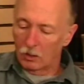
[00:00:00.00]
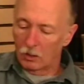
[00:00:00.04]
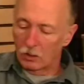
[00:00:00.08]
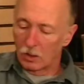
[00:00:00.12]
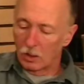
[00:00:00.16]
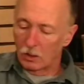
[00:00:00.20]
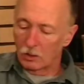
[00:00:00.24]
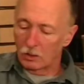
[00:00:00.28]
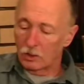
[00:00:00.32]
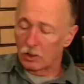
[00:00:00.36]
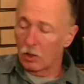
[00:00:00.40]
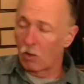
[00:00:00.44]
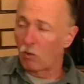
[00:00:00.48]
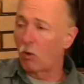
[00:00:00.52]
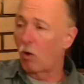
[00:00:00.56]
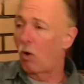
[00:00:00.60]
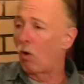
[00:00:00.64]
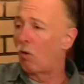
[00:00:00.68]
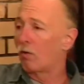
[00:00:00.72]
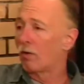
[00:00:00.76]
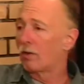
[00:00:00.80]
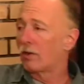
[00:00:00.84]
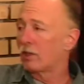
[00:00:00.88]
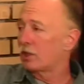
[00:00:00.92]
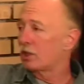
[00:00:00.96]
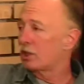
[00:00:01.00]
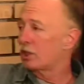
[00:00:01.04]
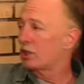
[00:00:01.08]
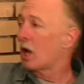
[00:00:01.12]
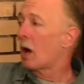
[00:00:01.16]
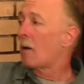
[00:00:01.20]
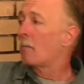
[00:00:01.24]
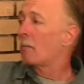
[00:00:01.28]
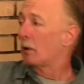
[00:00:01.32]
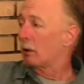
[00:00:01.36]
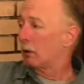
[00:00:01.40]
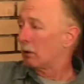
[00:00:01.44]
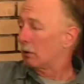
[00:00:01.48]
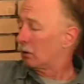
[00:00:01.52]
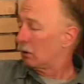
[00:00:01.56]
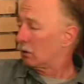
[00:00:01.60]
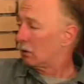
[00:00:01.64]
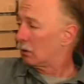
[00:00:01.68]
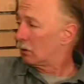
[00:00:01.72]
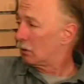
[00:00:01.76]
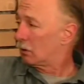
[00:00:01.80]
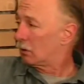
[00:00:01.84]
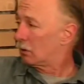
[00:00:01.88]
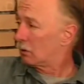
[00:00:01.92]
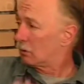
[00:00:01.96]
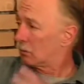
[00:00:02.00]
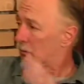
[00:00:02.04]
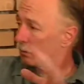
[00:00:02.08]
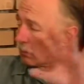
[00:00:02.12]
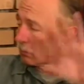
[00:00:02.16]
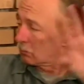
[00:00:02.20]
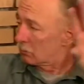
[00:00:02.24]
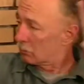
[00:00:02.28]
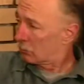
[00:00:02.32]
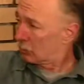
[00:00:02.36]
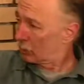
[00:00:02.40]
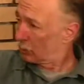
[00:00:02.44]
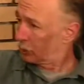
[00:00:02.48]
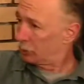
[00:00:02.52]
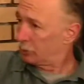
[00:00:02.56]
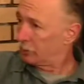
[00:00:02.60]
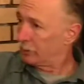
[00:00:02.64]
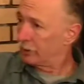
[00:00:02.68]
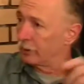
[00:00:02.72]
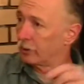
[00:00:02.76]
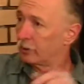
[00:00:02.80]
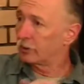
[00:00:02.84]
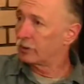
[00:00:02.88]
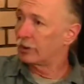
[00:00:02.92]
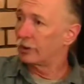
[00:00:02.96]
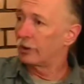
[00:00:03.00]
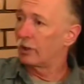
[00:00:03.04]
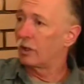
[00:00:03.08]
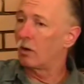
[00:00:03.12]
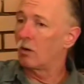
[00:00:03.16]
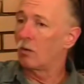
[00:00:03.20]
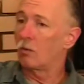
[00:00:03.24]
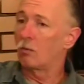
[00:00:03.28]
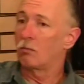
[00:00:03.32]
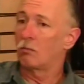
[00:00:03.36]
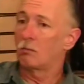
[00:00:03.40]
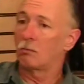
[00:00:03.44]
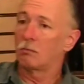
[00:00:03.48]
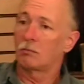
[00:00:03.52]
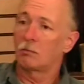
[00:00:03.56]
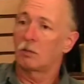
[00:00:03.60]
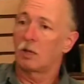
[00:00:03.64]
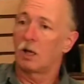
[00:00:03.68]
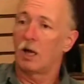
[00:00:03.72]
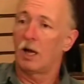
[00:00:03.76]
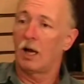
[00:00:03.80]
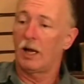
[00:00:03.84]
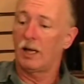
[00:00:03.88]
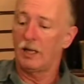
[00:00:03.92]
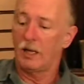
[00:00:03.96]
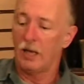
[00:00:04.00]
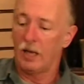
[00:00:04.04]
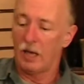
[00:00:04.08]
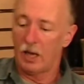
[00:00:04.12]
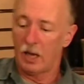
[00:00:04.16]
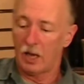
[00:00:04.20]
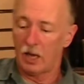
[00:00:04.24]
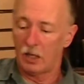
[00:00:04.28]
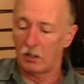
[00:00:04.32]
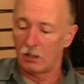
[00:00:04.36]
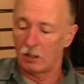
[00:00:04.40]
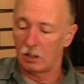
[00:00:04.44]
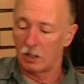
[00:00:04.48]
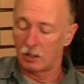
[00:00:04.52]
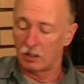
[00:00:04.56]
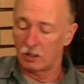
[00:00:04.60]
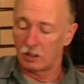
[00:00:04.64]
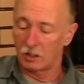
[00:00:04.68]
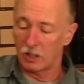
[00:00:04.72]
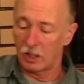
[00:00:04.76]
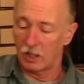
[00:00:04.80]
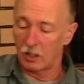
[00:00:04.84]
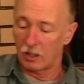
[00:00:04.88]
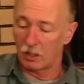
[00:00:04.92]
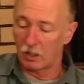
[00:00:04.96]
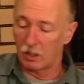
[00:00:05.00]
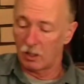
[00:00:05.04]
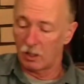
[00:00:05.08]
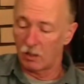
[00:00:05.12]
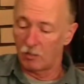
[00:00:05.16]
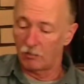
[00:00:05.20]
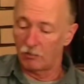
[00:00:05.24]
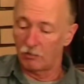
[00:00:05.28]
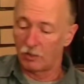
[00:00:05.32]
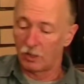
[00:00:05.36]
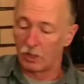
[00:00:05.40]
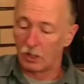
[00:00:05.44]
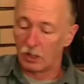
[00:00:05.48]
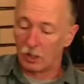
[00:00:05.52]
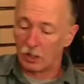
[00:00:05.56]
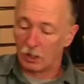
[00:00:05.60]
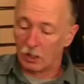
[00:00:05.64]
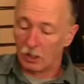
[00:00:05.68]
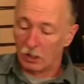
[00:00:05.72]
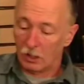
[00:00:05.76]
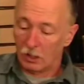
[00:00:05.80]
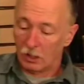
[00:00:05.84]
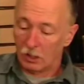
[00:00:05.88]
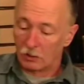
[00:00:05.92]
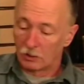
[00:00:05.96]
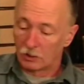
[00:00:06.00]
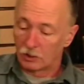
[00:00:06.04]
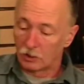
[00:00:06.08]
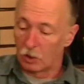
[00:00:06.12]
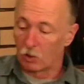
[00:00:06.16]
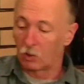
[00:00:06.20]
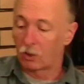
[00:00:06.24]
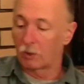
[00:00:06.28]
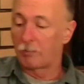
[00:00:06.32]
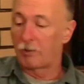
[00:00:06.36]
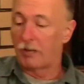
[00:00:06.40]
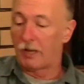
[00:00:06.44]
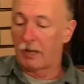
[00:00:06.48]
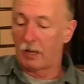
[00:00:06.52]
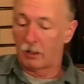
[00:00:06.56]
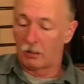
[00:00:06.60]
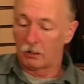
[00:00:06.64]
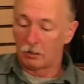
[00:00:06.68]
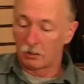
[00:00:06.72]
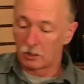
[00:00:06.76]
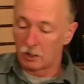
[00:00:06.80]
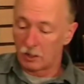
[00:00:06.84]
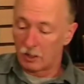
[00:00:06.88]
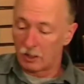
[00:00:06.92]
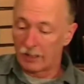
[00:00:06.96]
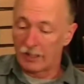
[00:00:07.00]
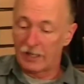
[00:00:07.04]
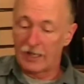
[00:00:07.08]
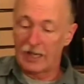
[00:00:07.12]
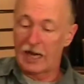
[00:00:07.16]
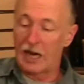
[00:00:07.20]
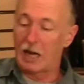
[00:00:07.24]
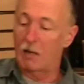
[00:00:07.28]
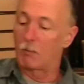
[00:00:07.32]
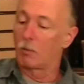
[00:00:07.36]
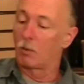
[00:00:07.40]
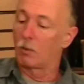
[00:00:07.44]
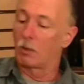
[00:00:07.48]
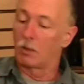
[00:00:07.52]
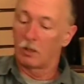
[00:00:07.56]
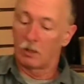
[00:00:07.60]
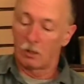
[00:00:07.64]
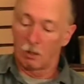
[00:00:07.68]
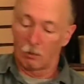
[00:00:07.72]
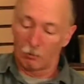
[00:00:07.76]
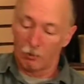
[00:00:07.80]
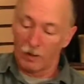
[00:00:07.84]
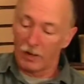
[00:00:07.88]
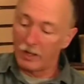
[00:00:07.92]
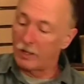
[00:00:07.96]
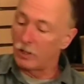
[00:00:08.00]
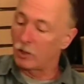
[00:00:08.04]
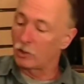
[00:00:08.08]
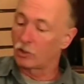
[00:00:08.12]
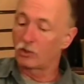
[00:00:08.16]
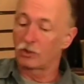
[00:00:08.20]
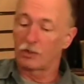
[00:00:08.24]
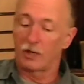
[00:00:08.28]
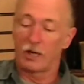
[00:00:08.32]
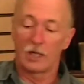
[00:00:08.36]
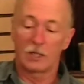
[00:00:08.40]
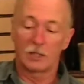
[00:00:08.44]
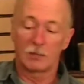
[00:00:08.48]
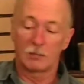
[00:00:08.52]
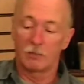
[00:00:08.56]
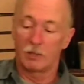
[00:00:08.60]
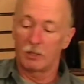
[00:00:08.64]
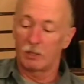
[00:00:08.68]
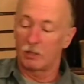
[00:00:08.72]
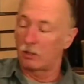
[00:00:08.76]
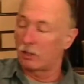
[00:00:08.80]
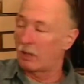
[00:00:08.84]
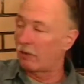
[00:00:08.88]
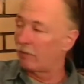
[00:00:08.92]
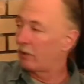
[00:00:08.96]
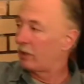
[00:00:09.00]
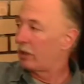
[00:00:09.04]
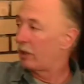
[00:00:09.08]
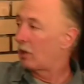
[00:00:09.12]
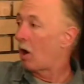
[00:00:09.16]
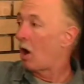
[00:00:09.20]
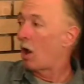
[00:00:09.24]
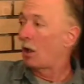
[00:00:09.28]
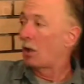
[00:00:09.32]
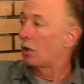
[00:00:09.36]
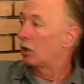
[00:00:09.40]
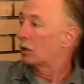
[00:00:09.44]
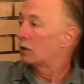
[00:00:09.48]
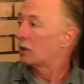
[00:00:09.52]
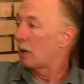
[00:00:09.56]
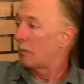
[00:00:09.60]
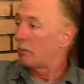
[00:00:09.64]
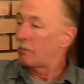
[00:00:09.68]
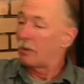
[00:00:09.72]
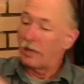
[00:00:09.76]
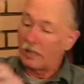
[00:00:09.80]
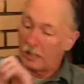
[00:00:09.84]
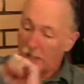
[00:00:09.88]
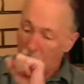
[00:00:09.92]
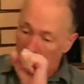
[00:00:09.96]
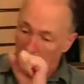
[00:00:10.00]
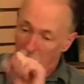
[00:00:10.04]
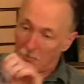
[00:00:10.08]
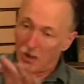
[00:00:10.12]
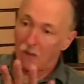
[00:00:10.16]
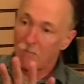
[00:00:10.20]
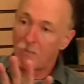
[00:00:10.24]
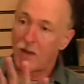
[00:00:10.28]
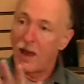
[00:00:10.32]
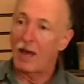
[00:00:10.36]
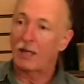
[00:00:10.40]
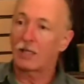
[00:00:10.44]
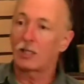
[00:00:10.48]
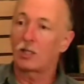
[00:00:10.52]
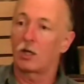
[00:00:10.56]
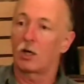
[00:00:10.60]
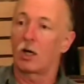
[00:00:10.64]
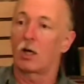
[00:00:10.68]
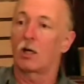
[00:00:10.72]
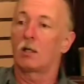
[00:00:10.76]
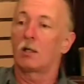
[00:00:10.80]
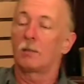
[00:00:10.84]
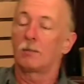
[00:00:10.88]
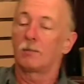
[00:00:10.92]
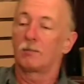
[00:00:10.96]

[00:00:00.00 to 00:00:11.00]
so over the summer, 2 years ago, I had a set of solar panels and a camera and a radio transmitter and everything all hooked up in my backyard,